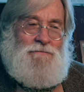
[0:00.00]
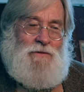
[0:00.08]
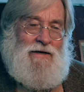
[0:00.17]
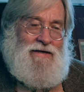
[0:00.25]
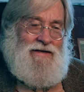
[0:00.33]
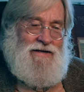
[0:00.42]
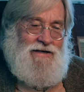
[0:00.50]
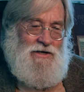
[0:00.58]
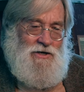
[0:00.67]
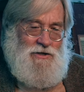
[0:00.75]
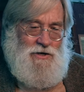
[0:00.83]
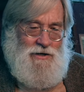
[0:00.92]
and
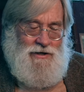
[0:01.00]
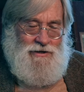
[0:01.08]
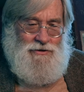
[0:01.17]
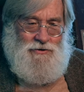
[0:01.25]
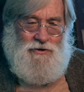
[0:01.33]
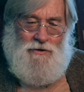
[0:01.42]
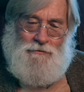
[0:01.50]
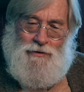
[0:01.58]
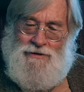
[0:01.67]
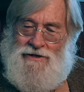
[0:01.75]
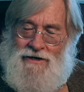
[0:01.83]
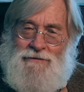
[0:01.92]
Dürer
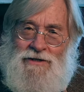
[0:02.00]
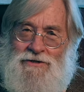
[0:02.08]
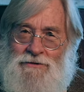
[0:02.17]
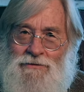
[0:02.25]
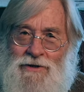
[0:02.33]
pulled out a bunch of